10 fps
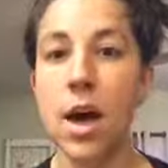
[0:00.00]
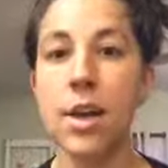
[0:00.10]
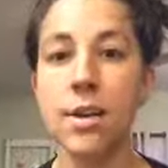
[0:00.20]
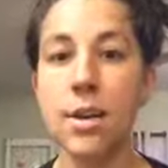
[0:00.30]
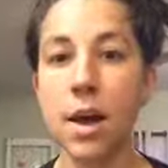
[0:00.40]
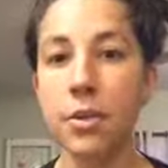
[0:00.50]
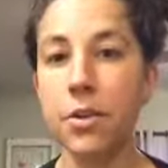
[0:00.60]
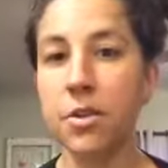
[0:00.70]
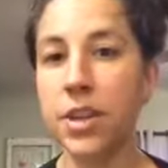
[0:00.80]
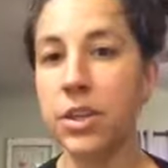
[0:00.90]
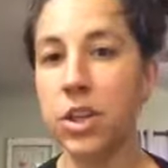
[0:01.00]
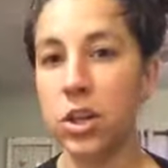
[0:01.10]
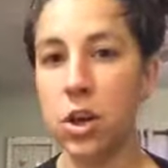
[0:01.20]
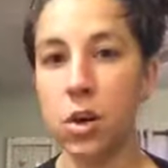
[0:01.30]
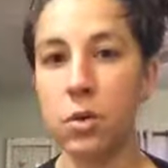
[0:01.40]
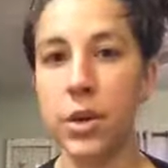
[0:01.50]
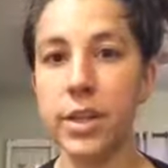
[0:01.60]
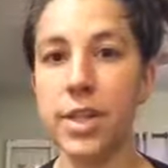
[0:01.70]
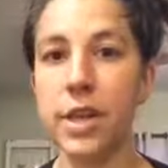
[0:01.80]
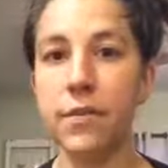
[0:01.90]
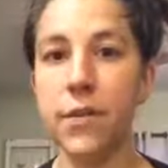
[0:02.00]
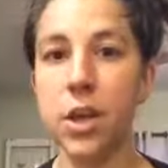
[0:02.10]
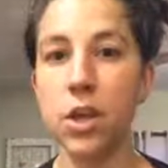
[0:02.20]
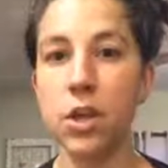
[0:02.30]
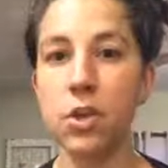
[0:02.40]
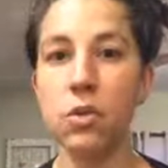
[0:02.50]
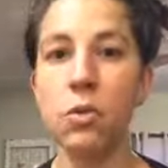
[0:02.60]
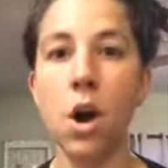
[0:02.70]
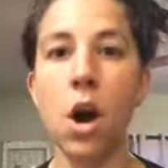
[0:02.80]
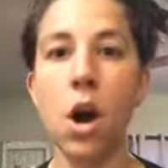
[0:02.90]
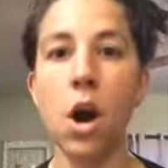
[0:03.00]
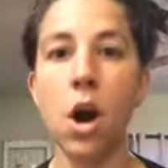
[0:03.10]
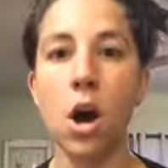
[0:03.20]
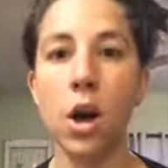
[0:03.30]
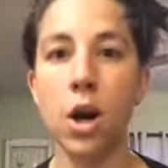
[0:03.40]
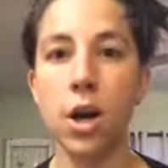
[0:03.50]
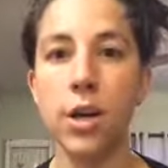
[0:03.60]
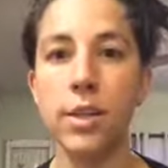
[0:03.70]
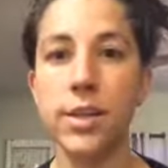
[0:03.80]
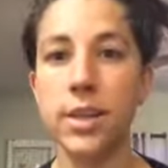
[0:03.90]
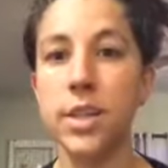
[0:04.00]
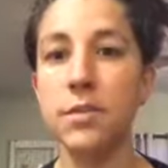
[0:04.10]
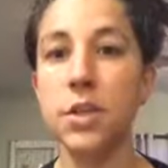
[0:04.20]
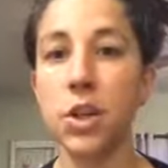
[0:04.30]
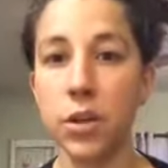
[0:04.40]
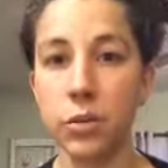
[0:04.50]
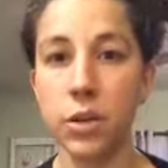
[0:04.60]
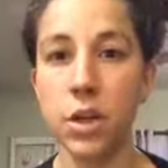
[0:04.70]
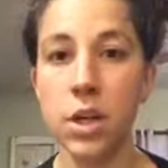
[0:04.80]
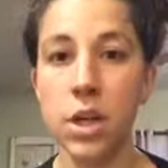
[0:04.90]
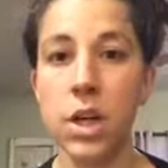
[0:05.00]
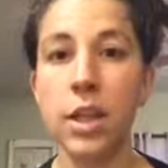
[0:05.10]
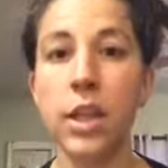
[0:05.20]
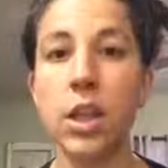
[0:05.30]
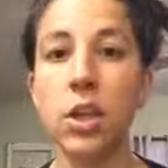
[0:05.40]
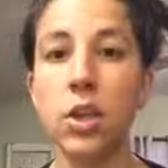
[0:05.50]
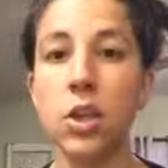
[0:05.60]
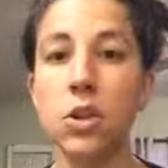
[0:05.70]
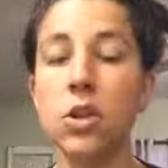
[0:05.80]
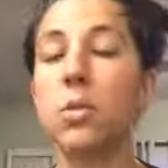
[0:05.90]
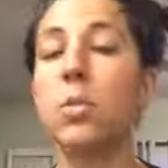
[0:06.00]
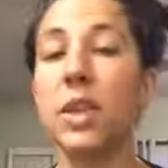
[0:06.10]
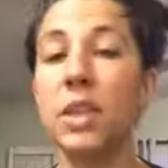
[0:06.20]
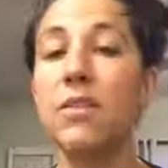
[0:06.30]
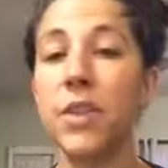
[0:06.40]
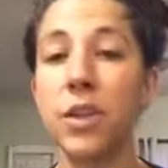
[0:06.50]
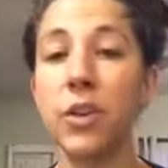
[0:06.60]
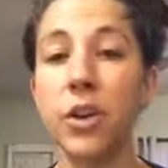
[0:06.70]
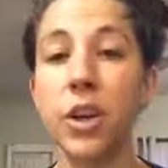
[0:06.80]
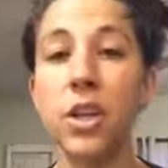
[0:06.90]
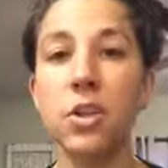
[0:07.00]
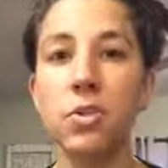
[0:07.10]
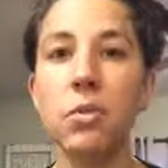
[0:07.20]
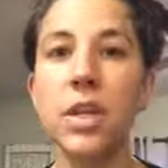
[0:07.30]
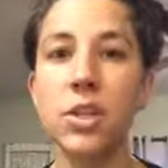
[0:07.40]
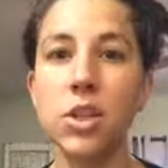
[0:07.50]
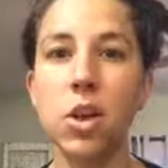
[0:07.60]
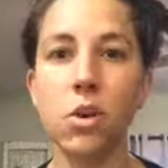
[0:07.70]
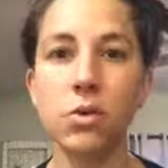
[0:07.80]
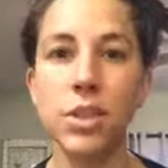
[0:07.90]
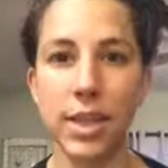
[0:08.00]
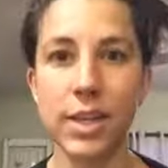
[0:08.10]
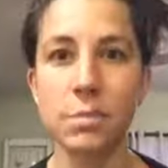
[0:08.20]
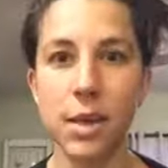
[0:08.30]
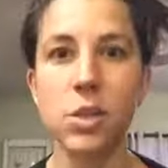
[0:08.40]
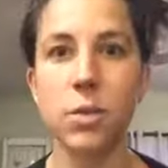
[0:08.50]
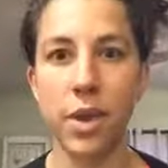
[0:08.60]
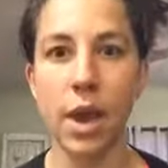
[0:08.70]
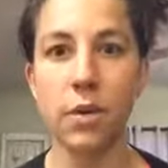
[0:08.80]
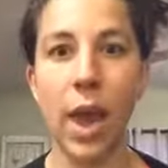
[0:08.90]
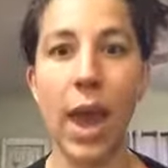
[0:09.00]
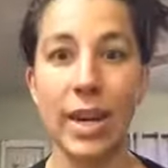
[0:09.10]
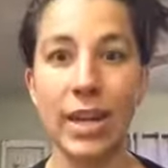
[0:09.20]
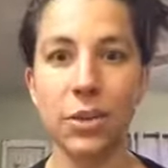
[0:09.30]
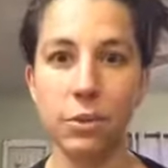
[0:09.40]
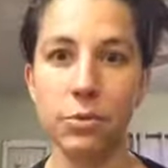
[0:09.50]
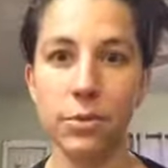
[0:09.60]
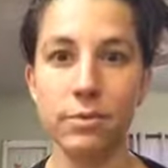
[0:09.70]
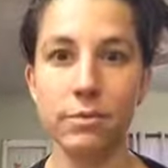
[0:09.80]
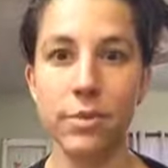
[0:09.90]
Another thing to know is that if you are sensitive to gluten, like to really feel good, you need to go six months without any gluten,